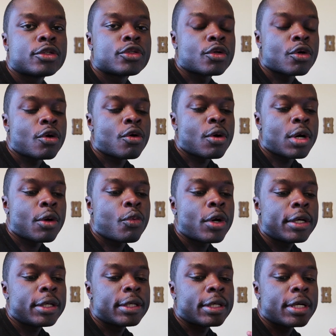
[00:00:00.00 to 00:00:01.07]
So I
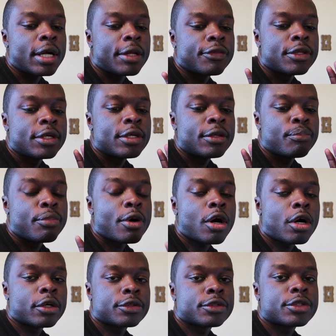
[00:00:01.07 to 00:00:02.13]
went and got the
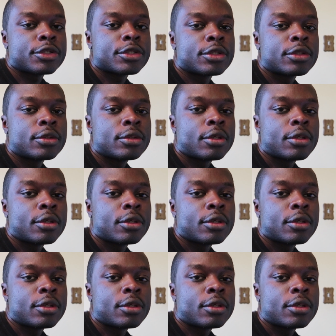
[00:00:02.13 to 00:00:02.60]
parts